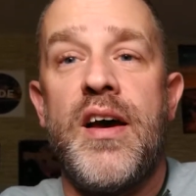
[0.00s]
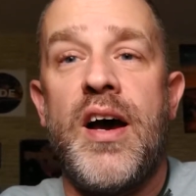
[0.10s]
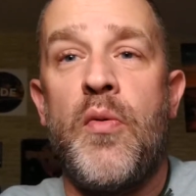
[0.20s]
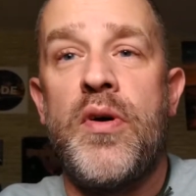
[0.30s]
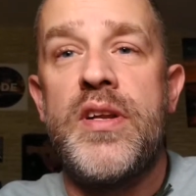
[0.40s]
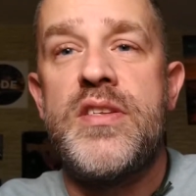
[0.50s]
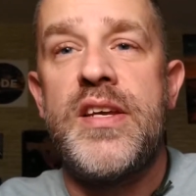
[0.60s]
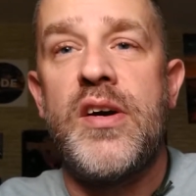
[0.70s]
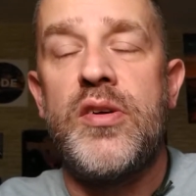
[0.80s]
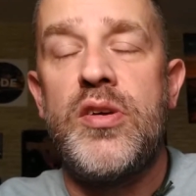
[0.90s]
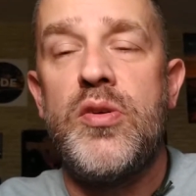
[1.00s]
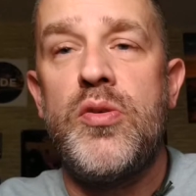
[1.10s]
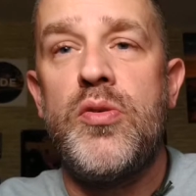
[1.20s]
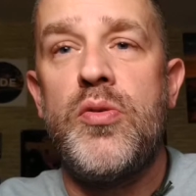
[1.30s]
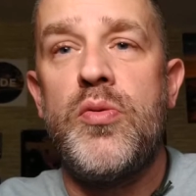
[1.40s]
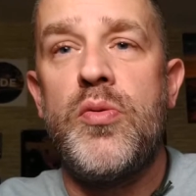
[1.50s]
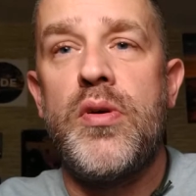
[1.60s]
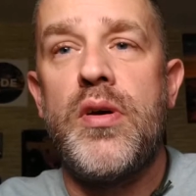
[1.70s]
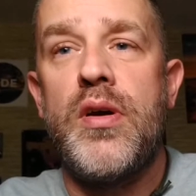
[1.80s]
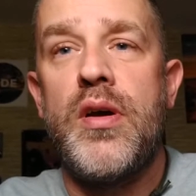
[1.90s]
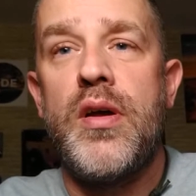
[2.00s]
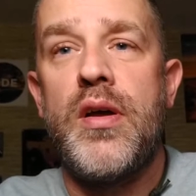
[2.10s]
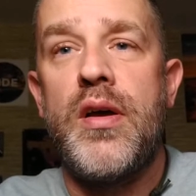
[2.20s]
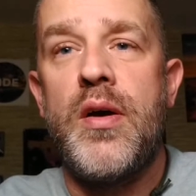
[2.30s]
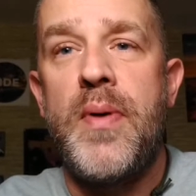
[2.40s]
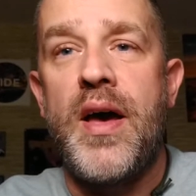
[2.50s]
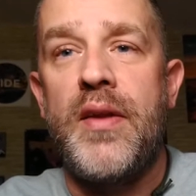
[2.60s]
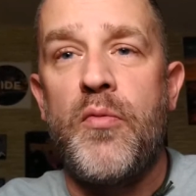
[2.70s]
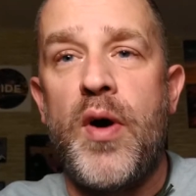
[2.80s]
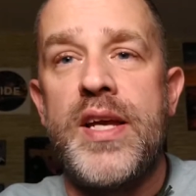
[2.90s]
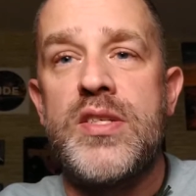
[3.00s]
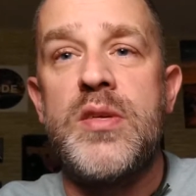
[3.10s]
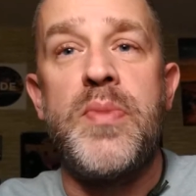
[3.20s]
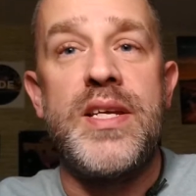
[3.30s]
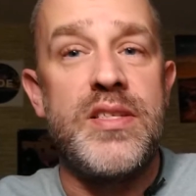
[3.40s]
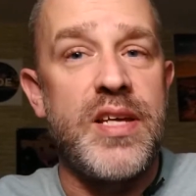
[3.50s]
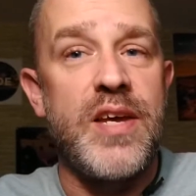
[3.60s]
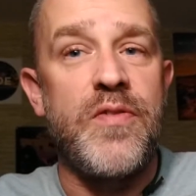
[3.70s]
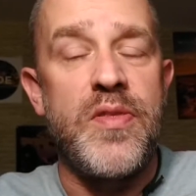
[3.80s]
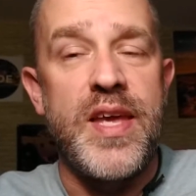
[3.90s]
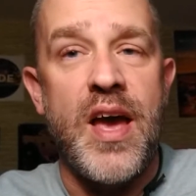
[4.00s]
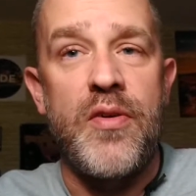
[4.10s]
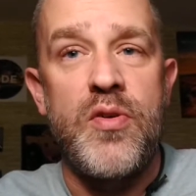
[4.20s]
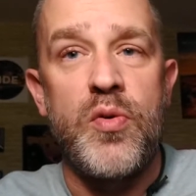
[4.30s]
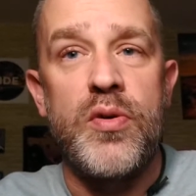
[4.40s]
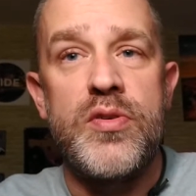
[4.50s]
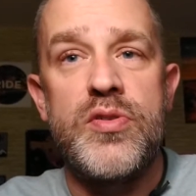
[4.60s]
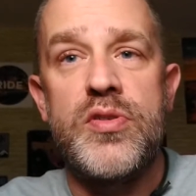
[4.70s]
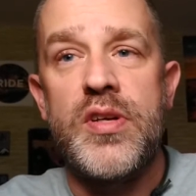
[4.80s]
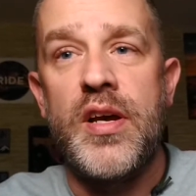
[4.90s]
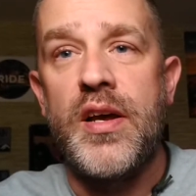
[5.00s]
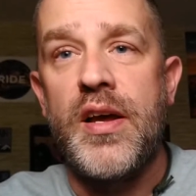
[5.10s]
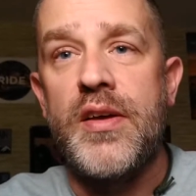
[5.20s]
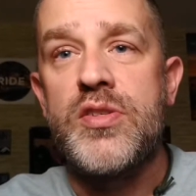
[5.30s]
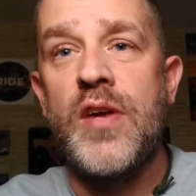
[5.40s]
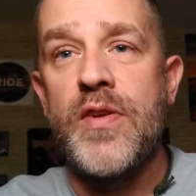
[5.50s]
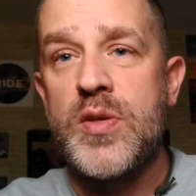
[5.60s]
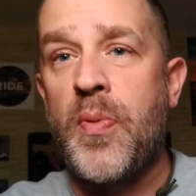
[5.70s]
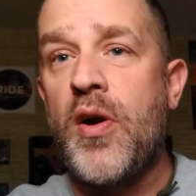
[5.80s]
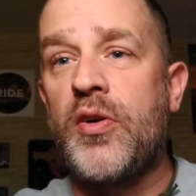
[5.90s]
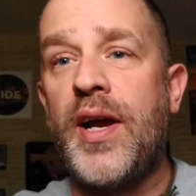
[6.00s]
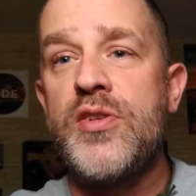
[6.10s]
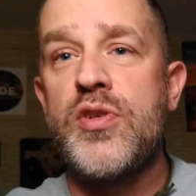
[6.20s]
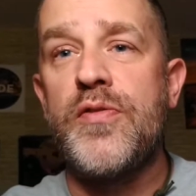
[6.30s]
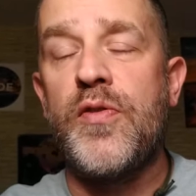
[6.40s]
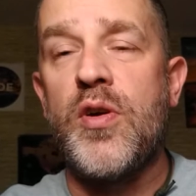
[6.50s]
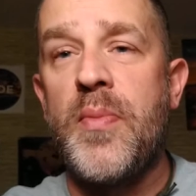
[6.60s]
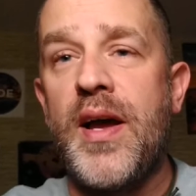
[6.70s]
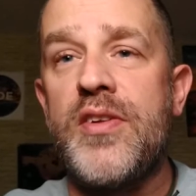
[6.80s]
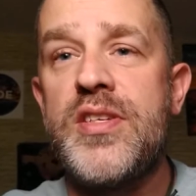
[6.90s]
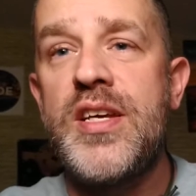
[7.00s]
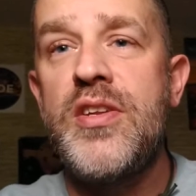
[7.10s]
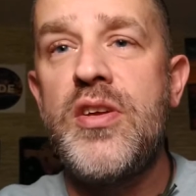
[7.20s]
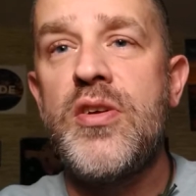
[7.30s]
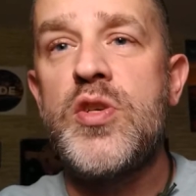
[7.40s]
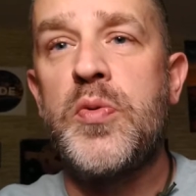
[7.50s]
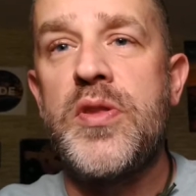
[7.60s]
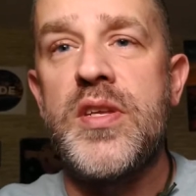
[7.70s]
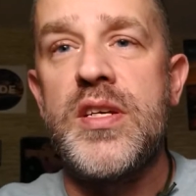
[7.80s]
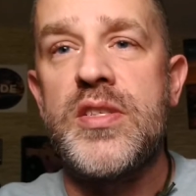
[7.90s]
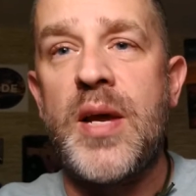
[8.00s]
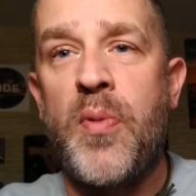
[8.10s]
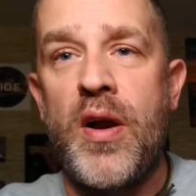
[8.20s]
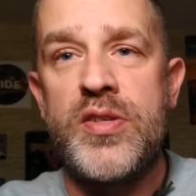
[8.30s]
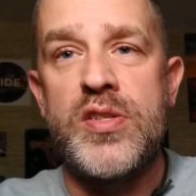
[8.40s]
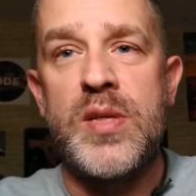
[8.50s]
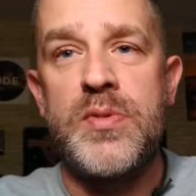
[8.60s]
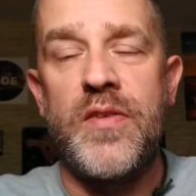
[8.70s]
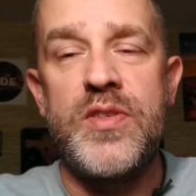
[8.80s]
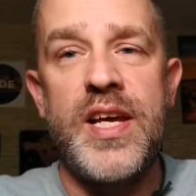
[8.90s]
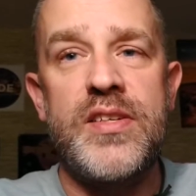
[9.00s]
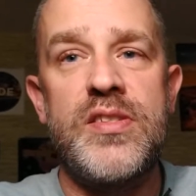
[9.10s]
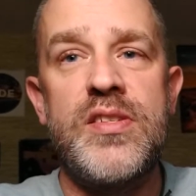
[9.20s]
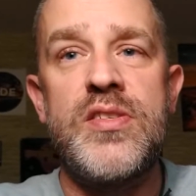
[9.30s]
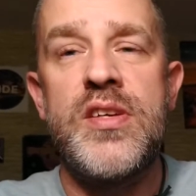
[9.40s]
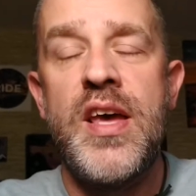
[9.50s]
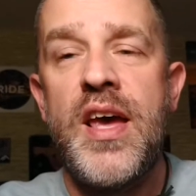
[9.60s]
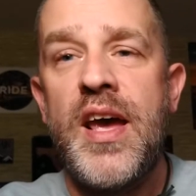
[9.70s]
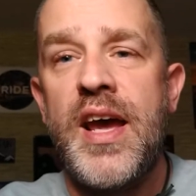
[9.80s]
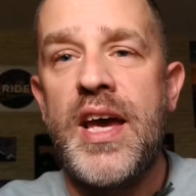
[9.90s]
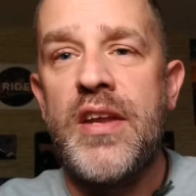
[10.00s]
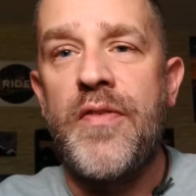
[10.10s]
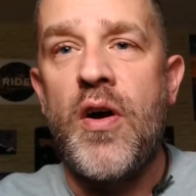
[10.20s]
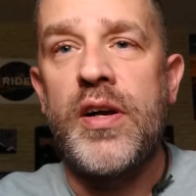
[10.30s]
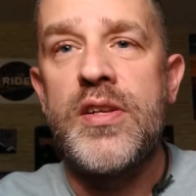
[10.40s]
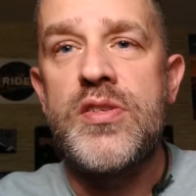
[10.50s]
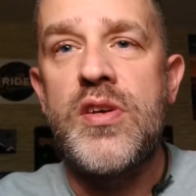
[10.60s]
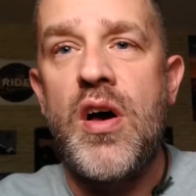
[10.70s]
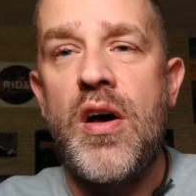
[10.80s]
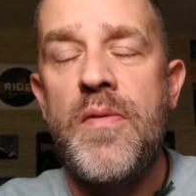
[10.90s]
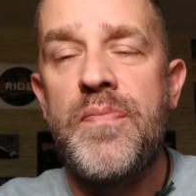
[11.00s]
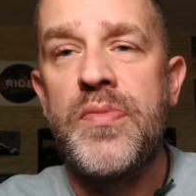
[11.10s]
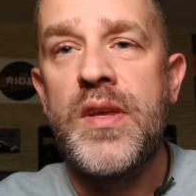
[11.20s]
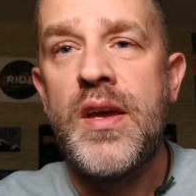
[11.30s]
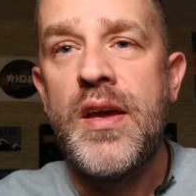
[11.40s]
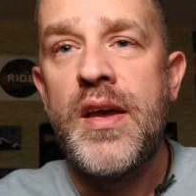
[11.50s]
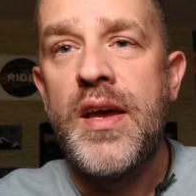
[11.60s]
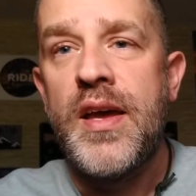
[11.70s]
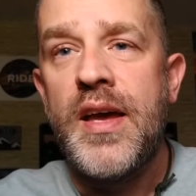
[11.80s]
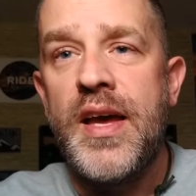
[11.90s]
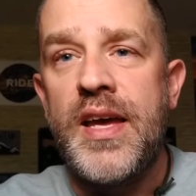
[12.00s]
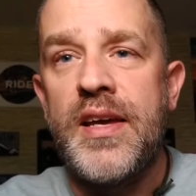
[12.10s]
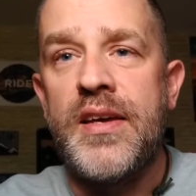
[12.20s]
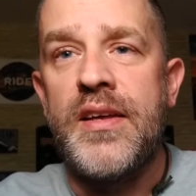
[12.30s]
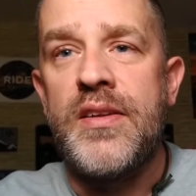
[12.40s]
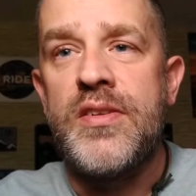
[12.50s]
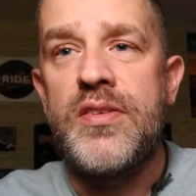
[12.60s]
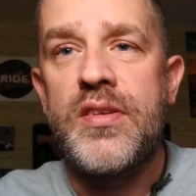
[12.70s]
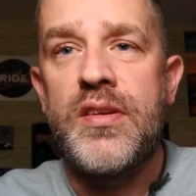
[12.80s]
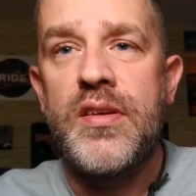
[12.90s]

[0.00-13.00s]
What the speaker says: I want to tell you about ways to be safe in the outdoors. Served as a park ranger for about 10 years with the state park systems of Texas and of Arkansas, and